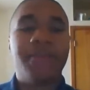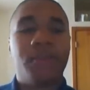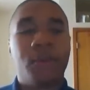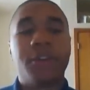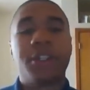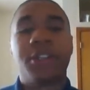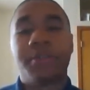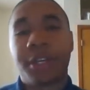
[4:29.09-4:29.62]

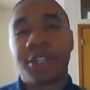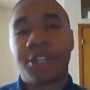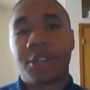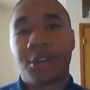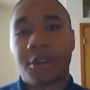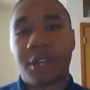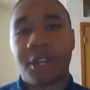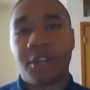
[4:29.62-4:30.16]
important to make
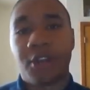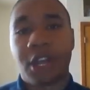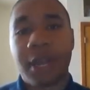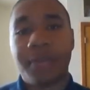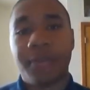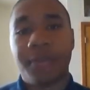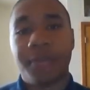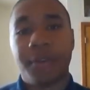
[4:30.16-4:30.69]
sure that your
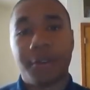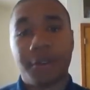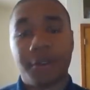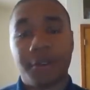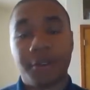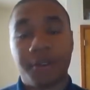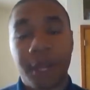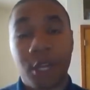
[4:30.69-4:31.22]
games appeal